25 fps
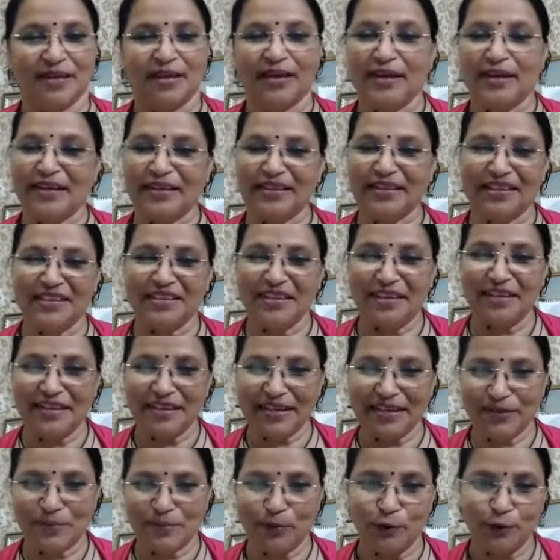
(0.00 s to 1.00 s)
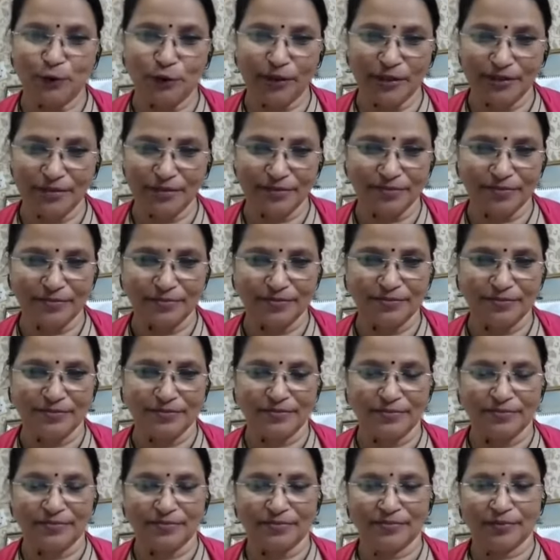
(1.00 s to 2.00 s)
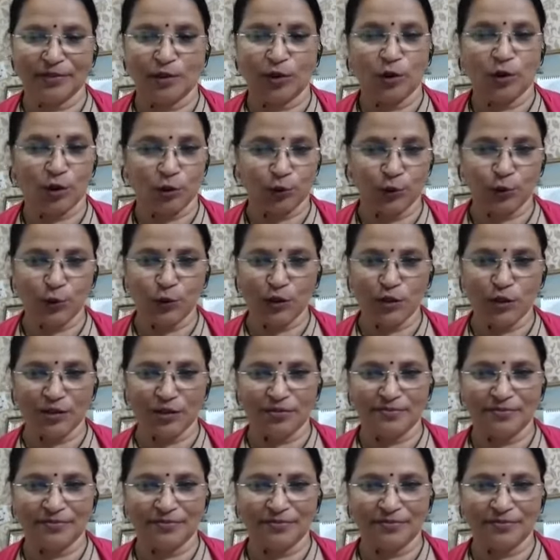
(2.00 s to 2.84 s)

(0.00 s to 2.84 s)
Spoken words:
Internet Explorer, Orkut,